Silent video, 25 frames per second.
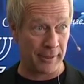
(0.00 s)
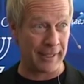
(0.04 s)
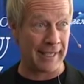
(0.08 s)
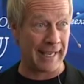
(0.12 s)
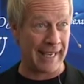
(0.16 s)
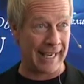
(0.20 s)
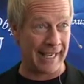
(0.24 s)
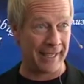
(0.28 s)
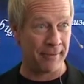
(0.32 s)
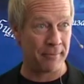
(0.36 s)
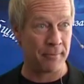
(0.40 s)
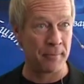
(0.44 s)

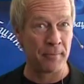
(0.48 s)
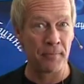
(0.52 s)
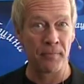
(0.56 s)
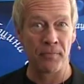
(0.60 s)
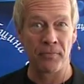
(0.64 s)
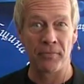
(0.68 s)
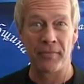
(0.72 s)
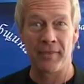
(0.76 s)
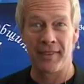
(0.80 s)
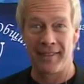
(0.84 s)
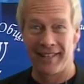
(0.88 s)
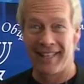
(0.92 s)
Okay.
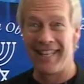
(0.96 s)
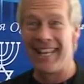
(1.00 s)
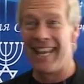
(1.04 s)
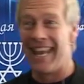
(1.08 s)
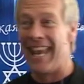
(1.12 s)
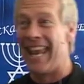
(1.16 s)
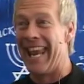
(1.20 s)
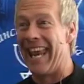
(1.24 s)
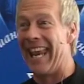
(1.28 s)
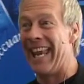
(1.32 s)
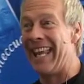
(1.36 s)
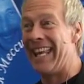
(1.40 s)

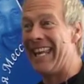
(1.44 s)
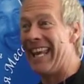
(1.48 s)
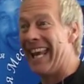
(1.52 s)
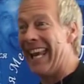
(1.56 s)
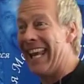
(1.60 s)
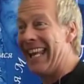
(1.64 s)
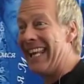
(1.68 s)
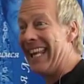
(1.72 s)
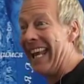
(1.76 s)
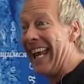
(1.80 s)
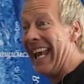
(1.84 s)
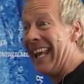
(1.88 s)
And
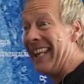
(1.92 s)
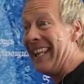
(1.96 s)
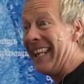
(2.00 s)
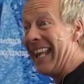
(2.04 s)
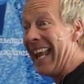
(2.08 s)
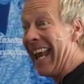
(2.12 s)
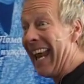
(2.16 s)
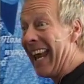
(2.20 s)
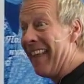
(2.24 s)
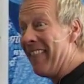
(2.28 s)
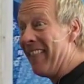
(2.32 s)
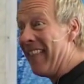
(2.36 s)

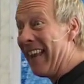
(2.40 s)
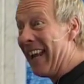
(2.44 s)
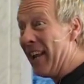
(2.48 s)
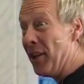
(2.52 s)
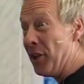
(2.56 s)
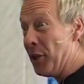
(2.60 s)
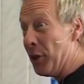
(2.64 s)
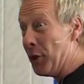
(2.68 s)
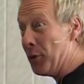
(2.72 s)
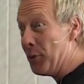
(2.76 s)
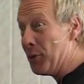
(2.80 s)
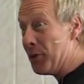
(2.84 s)

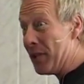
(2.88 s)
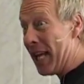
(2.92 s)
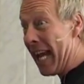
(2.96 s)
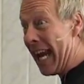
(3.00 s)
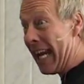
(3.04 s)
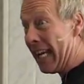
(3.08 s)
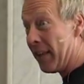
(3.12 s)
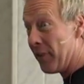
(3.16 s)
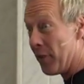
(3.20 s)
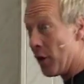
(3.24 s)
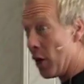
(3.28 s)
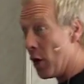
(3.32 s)
then you
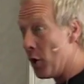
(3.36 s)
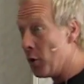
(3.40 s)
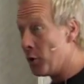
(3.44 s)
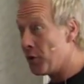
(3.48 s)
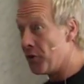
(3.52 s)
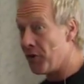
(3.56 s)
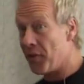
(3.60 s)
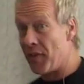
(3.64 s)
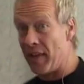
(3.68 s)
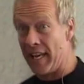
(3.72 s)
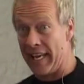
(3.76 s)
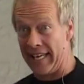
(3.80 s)
take
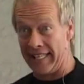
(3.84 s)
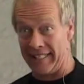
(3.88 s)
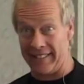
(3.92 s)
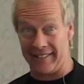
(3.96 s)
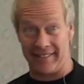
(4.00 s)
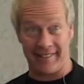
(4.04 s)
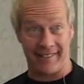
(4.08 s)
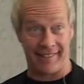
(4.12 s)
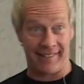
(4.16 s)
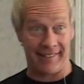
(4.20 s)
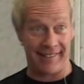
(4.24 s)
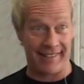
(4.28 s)
those
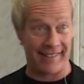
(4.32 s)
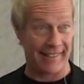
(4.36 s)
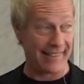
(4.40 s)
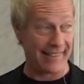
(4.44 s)
things.